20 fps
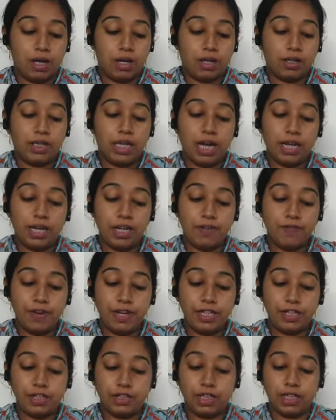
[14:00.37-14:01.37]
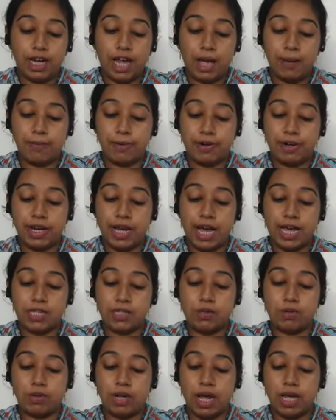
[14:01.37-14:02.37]
Kanan went to the library as
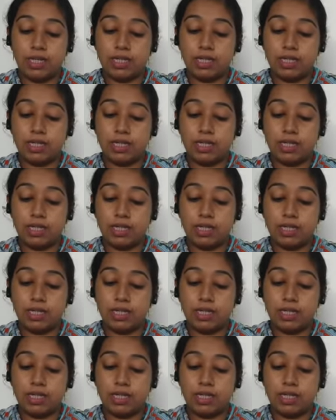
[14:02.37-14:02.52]
soon as